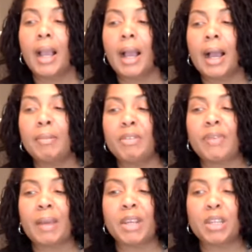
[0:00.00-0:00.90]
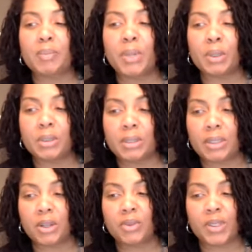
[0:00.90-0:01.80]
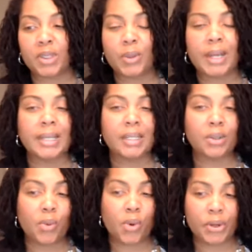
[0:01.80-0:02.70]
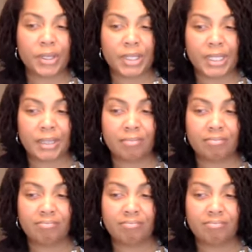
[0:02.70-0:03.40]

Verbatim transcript: um, if I'm exposed to COVID, do I need to quarantine?